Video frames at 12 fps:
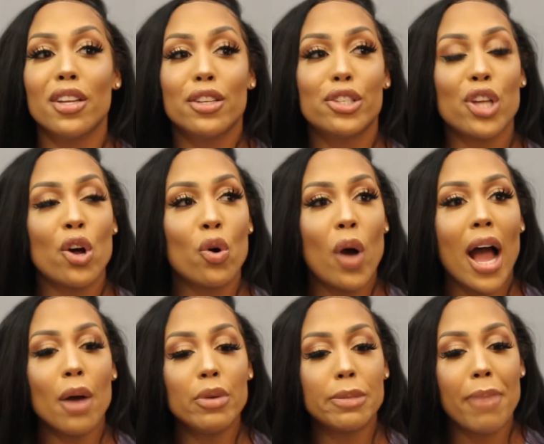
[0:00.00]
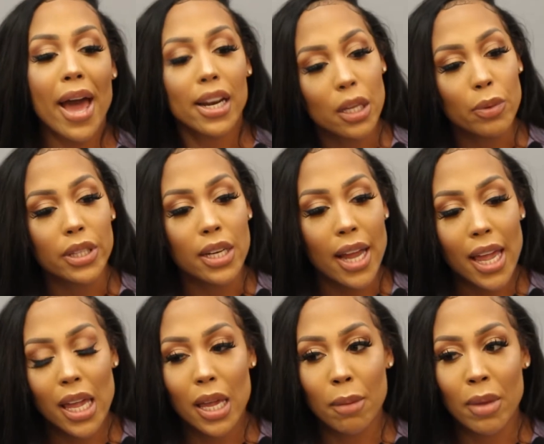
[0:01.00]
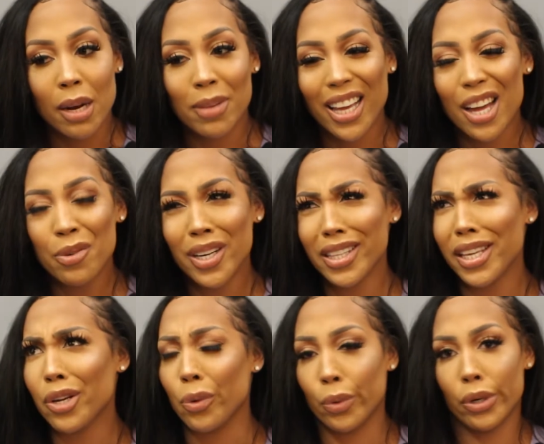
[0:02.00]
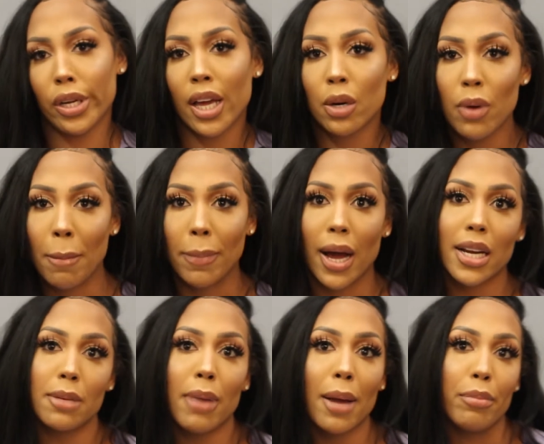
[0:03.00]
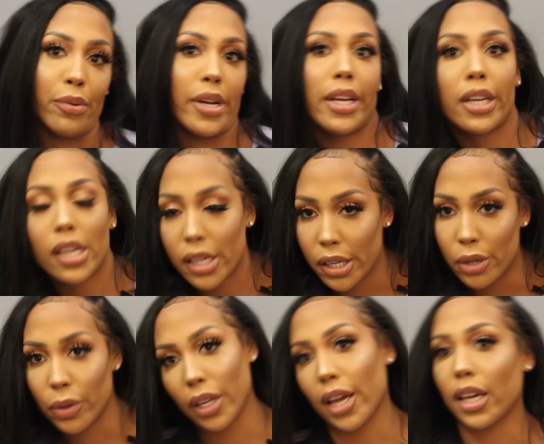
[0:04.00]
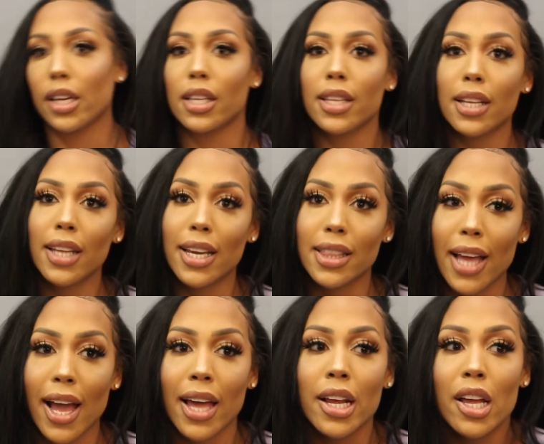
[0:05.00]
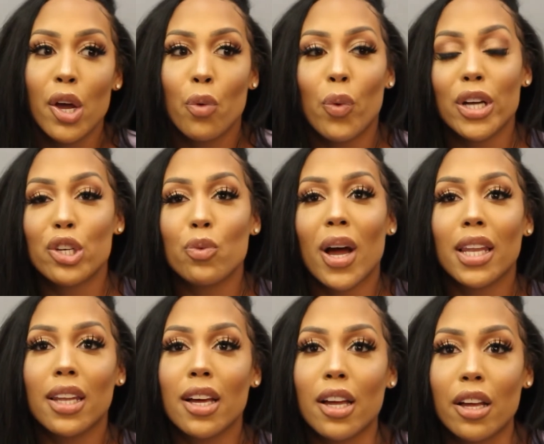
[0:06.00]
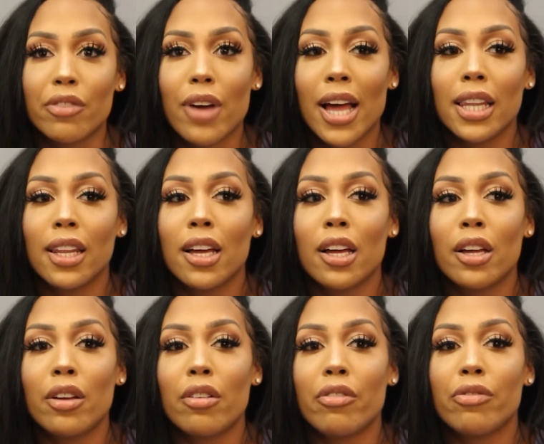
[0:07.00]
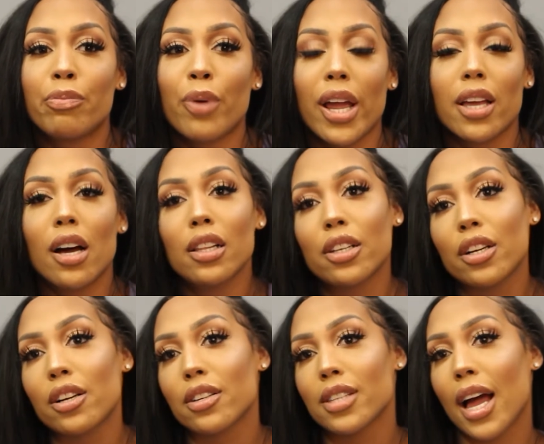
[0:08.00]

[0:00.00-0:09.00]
So I was battling with the name and I'm like, I don't want anything corny. I don't want Bodied by Brandi or like anything like that. Cliche. What do I love? I love bright colors.